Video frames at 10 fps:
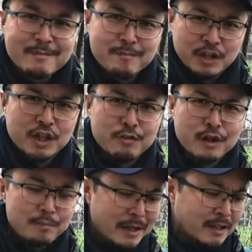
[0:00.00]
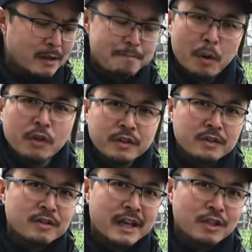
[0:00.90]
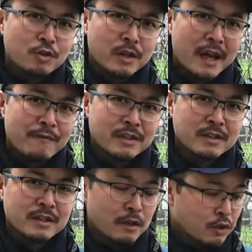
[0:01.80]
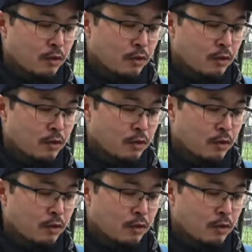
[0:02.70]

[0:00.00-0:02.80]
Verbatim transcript: Material basically bonded to the actual canvas itself,